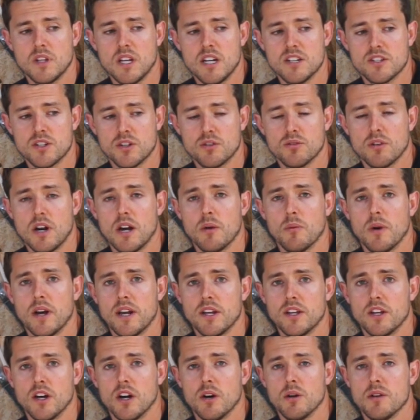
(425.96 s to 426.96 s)
it's a great
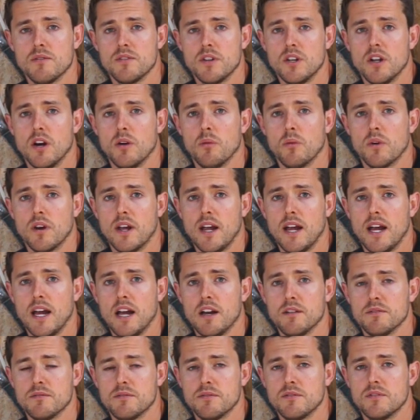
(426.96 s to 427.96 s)
way to go if you don't want to
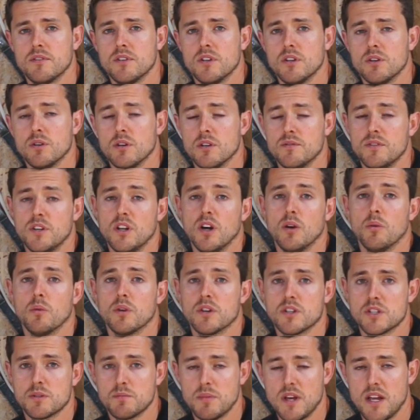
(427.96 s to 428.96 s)
have, or if you don't
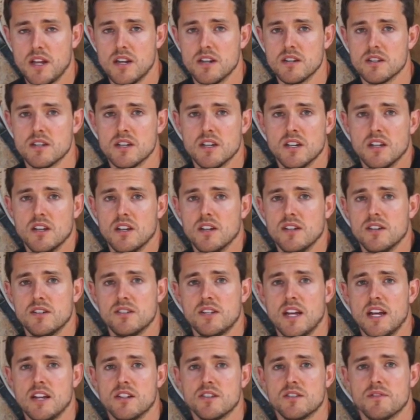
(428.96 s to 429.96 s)
want to spend
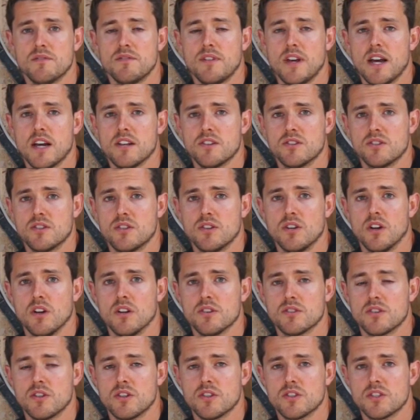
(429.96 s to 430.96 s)
tens of thousands of
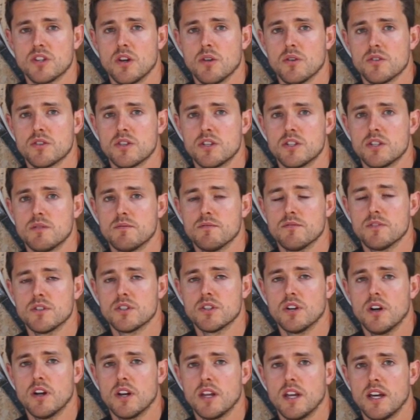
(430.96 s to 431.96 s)
dollars on a solar system for a
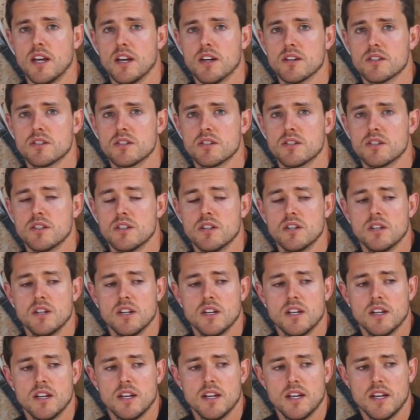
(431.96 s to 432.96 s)
tiny house.
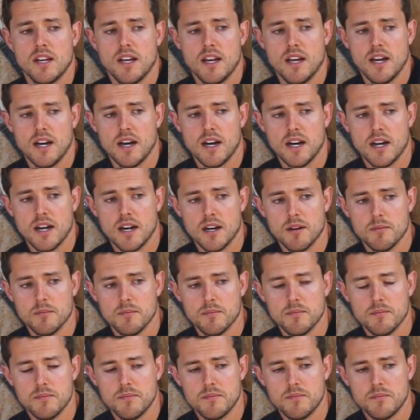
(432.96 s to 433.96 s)

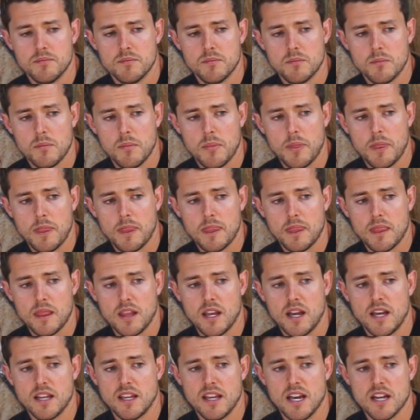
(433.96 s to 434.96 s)

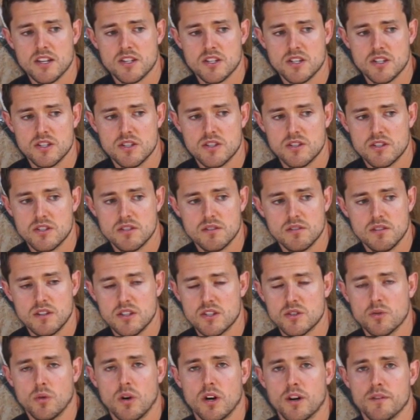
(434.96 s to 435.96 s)
And gas
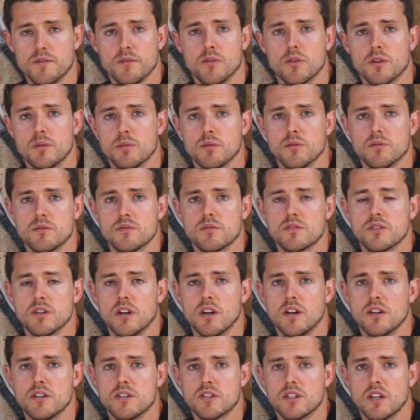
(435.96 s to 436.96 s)
it's quite affordable,
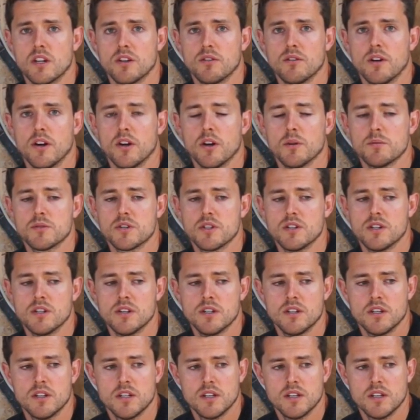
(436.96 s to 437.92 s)
so it's still a great option